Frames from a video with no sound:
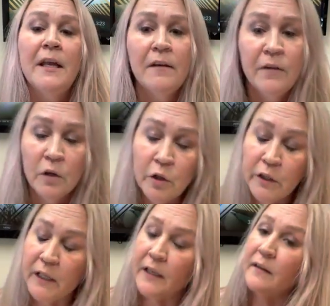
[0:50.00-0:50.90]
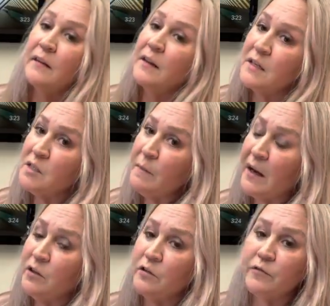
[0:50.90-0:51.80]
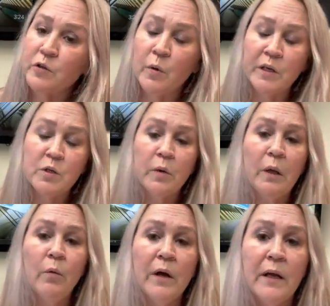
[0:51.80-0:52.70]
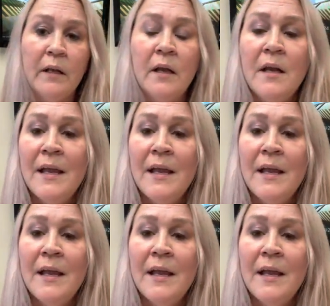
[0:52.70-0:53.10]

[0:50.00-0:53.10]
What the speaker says: if you're looking at this manual for 2021,